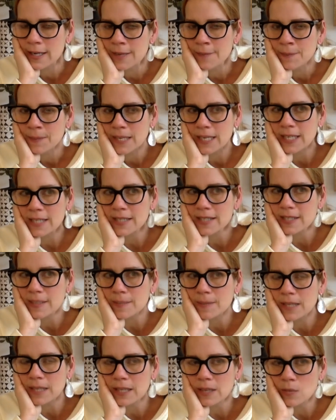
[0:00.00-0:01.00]
And it's
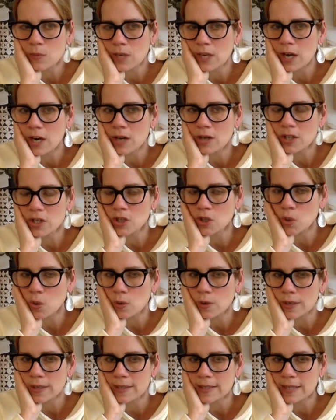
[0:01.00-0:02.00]
something that we are
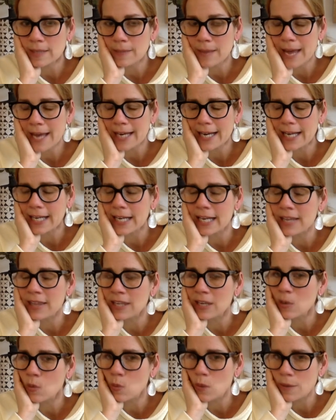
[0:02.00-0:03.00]
notoriously bad at. I
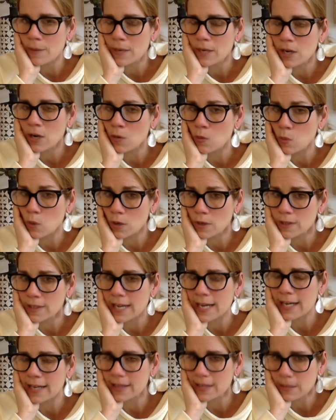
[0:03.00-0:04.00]
think women are worse at
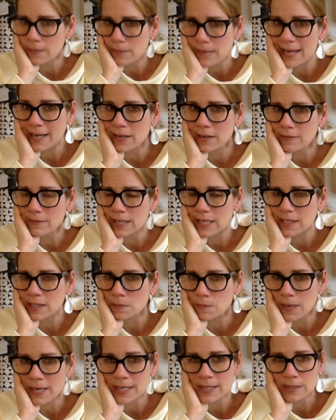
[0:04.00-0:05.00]
it than men. That's
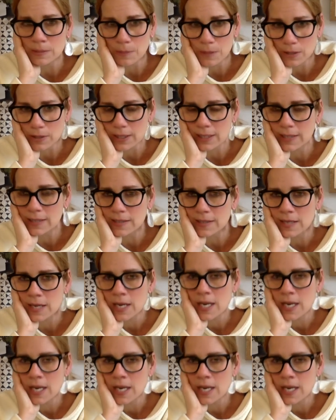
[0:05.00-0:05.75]
my experience.